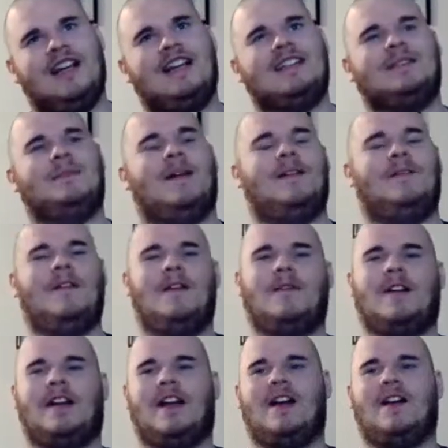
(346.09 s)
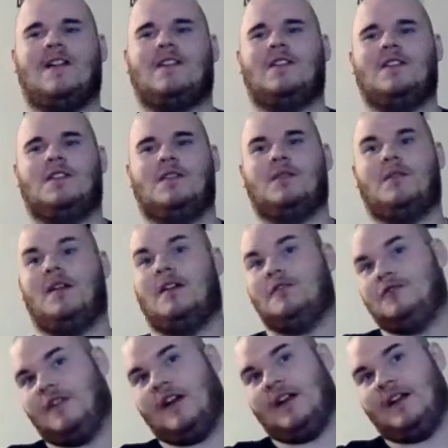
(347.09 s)
my favorite character throughout
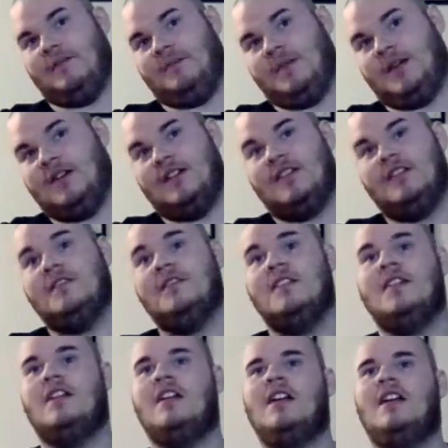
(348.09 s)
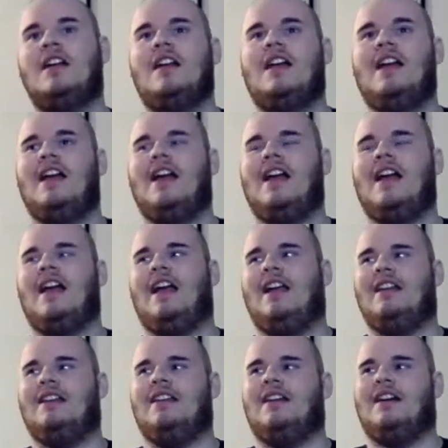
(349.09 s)
Dragon Ball. And,
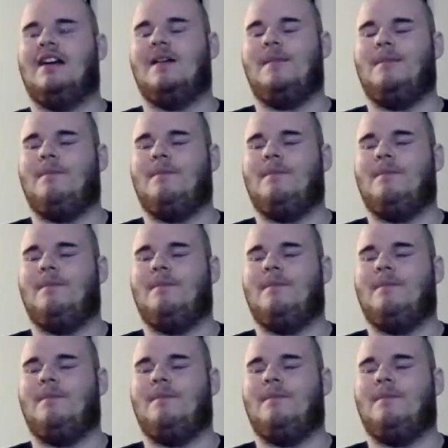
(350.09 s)
I'd